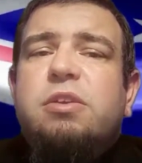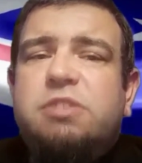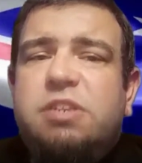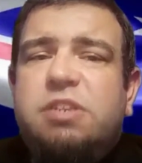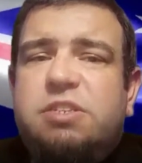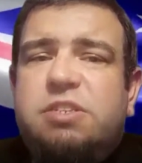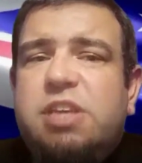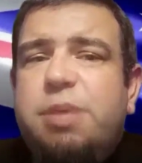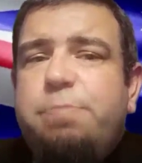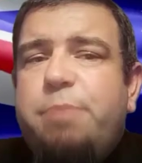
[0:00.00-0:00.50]

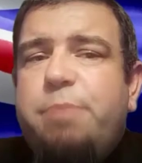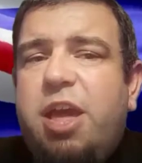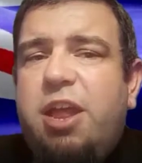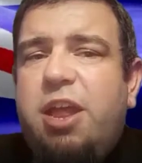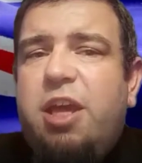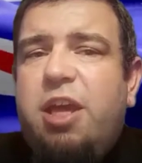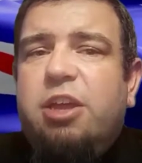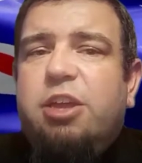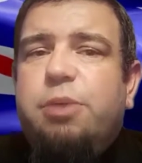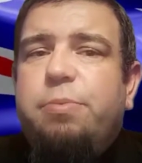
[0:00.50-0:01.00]
Since their main
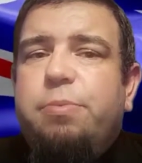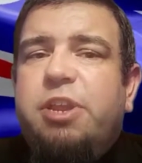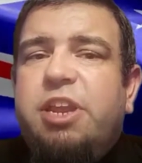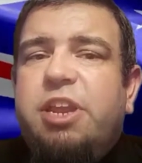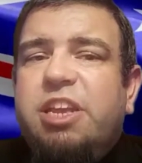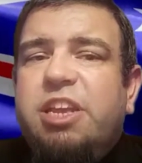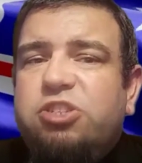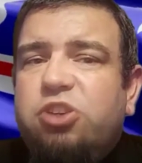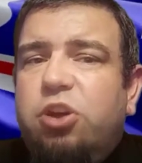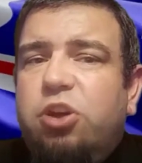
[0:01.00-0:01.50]

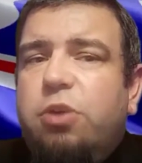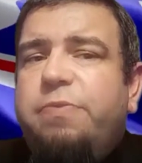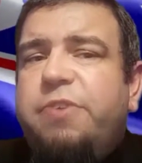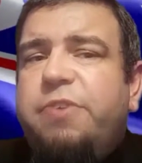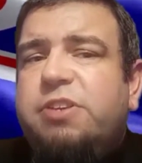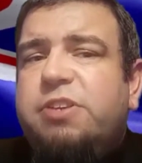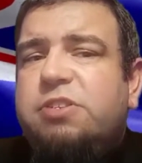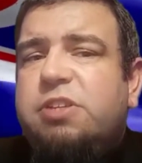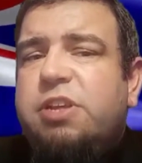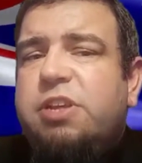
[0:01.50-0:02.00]
argument is
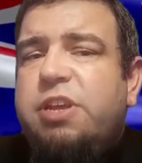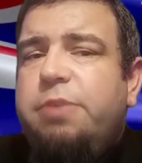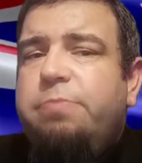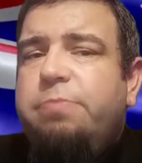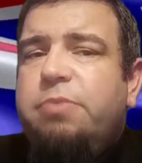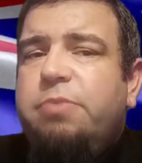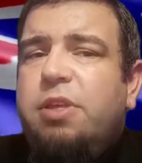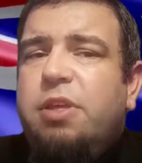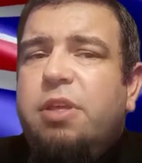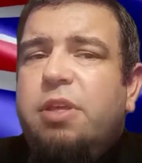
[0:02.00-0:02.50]
obviously
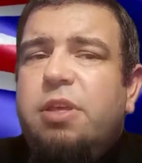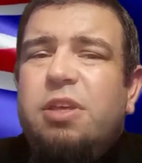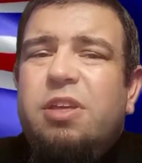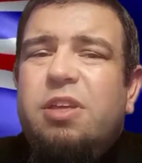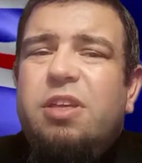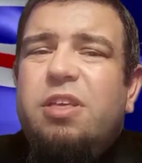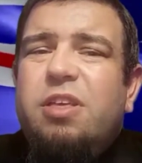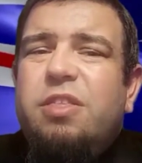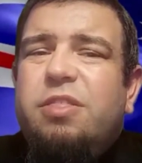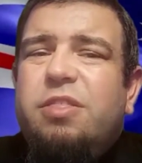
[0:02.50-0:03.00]

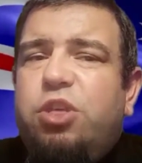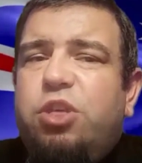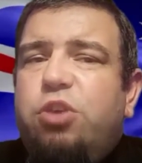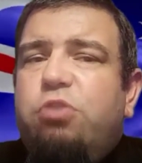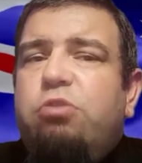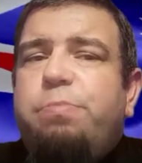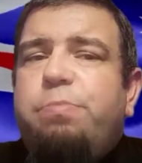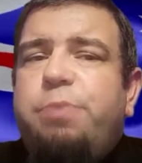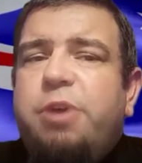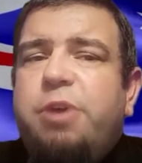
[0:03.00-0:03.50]
that
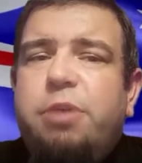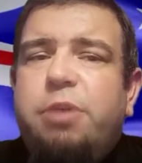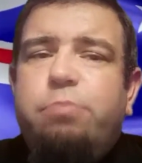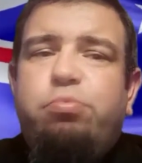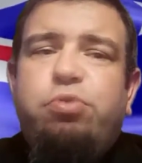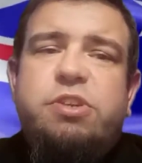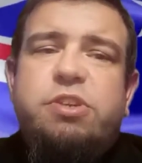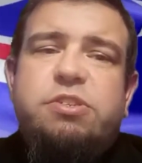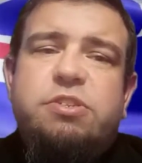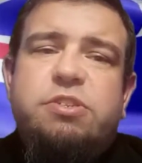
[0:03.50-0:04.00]

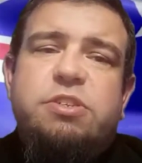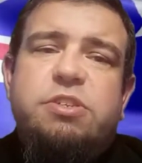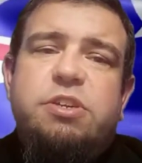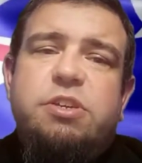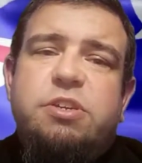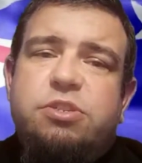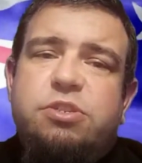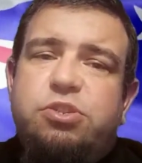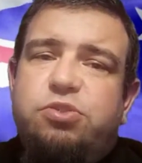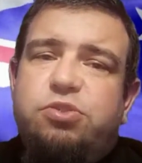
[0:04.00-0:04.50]
European presence
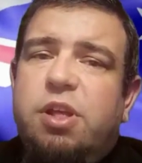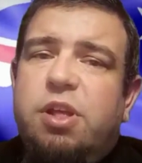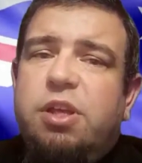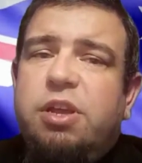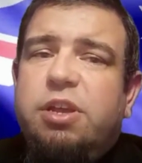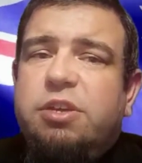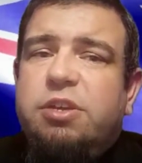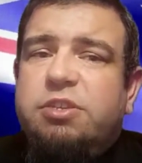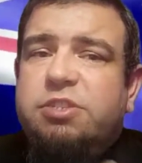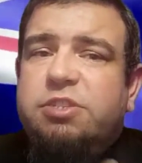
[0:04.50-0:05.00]
in
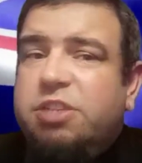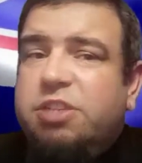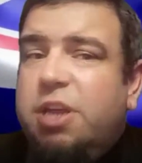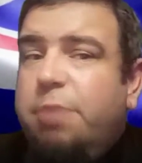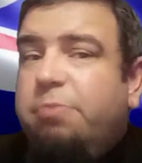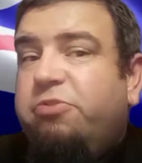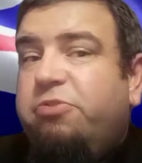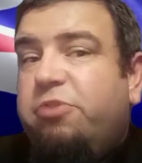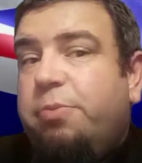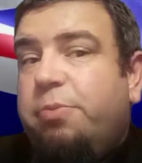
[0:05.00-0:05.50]
Australia
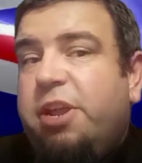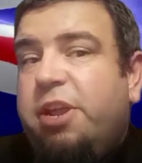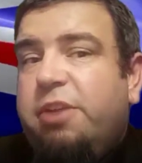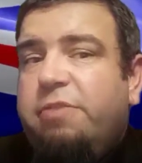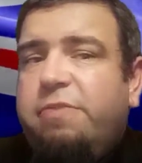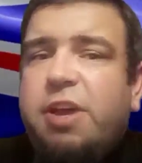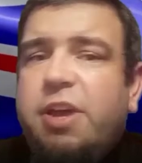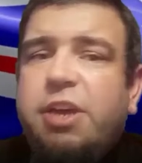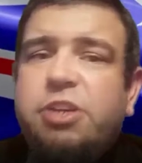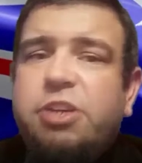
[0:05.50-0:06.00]
stemmed from an
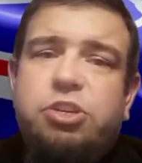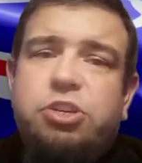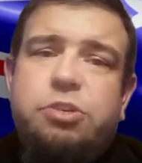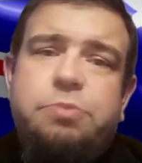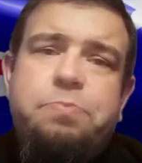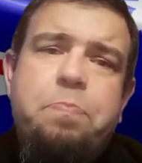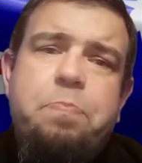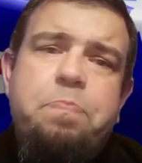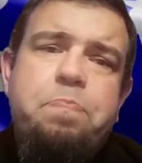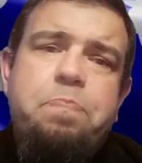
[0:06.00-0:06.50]

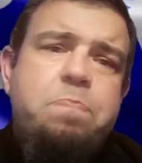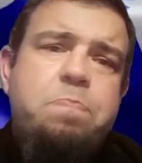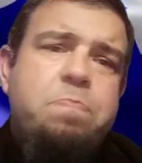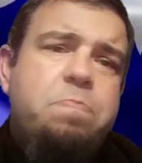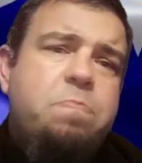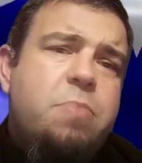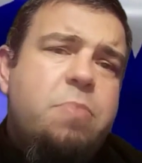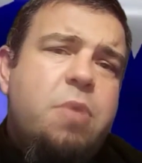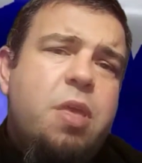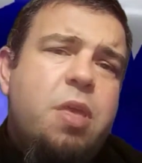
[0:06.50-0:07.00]
invasion,
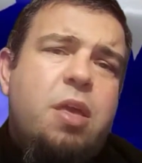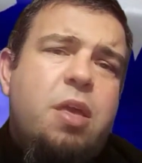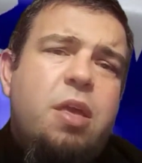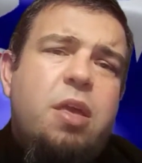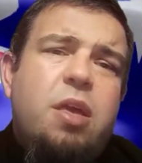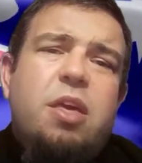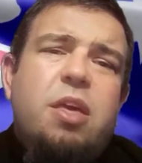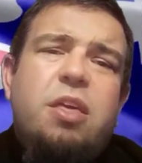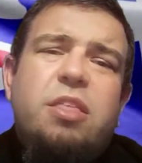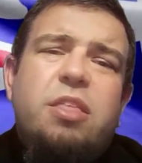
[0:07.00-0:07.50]

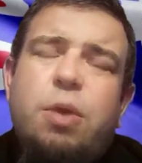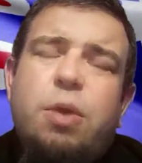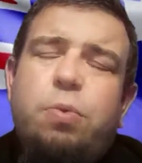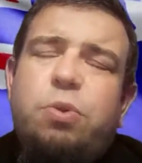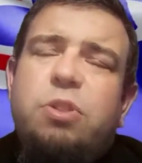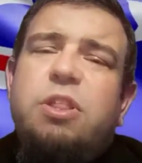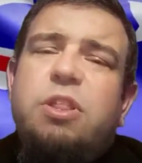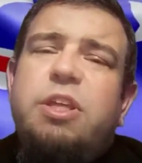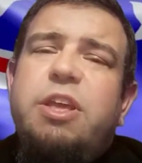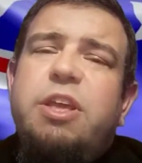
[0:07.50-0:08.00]
they
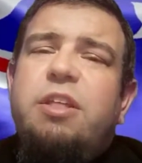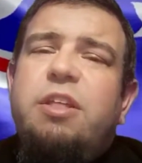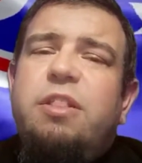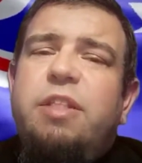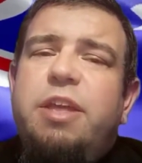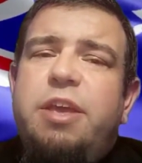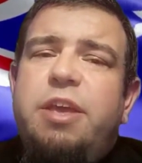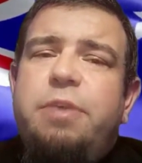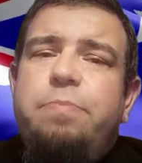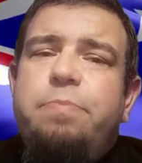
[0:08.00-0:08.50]
would
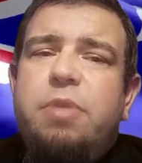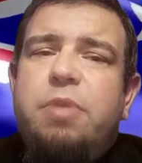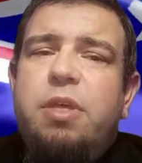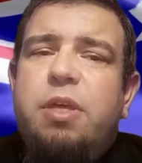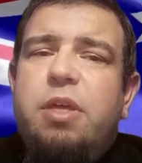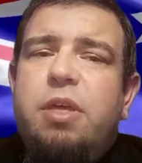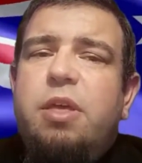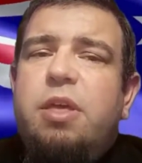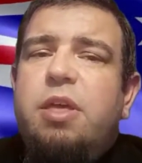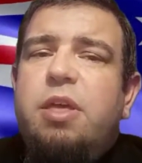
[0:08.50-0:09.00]
legally
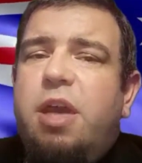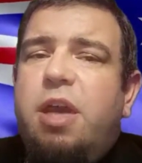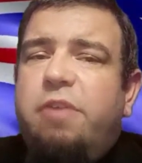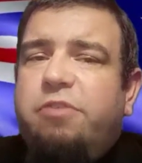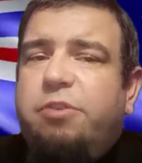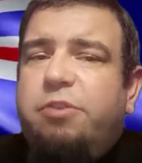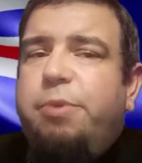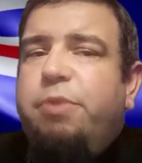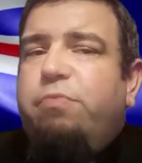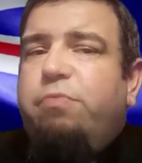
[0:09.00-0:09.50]

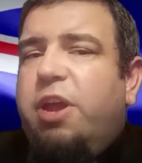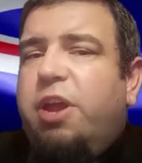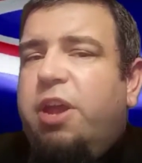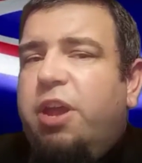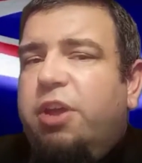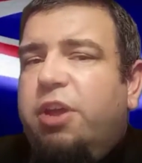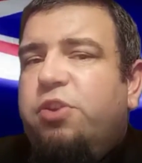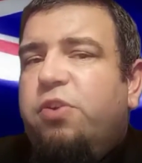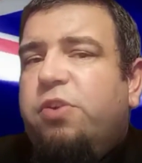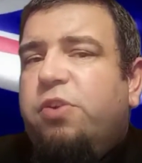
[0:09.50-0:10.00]
have to be
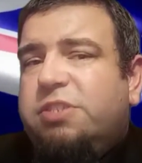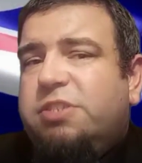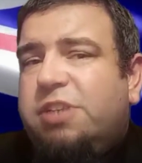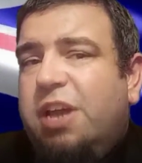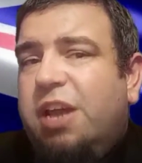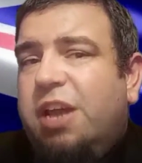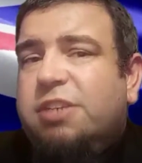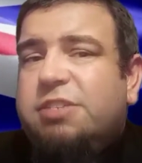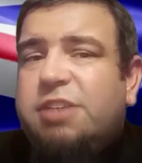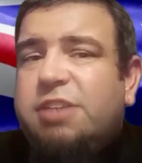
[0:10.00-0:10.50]
recognised
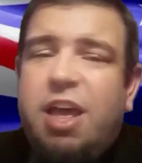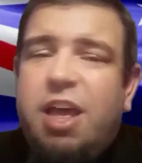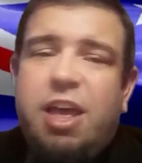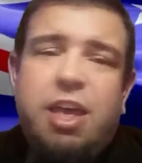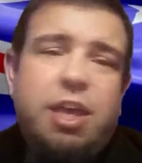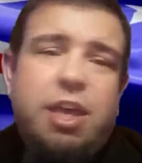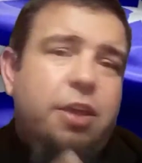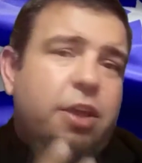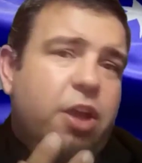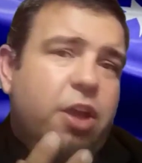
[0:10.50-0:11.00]
as
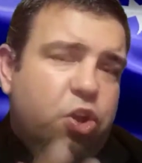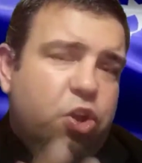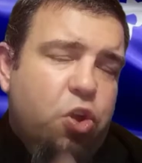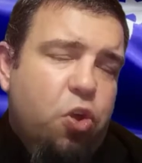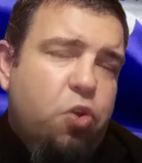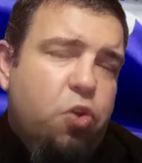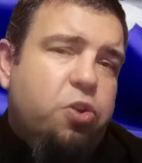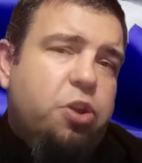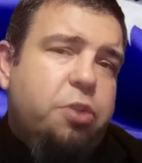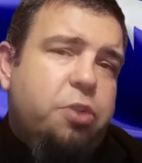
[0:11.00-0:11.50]
a
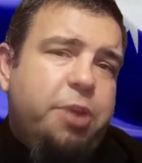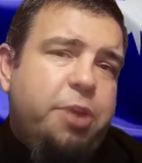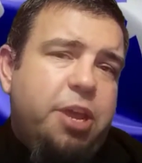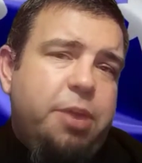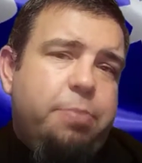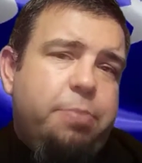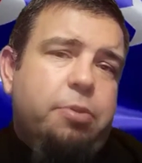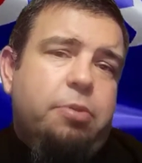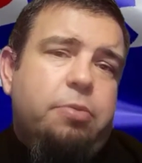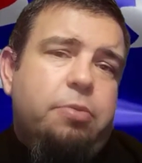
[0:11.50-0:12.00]
conquered
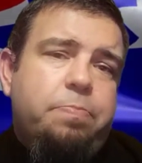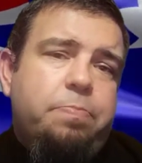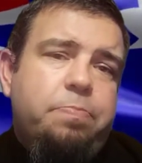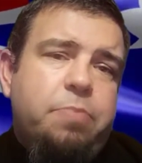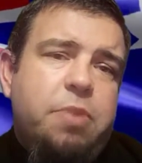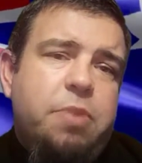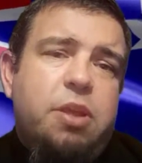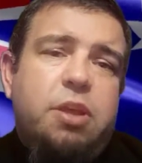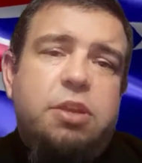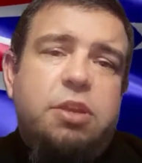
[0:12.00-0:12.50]
people,
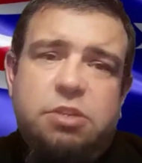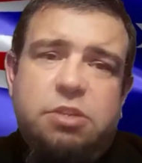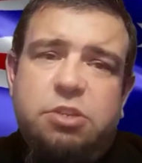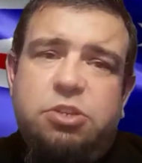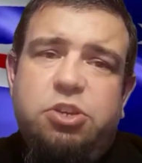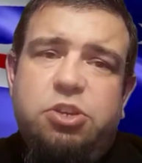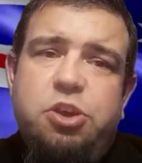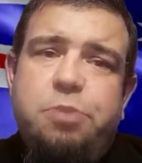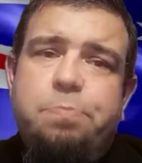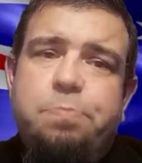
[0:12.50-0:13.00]
is the
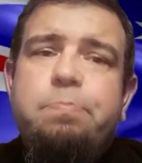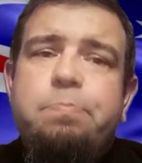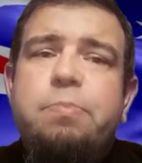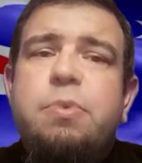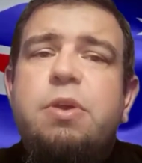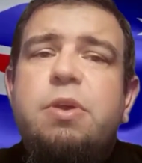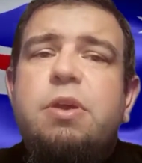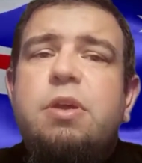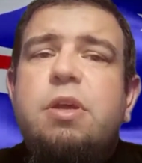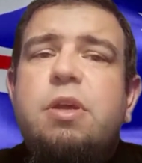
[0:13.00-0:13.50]
term.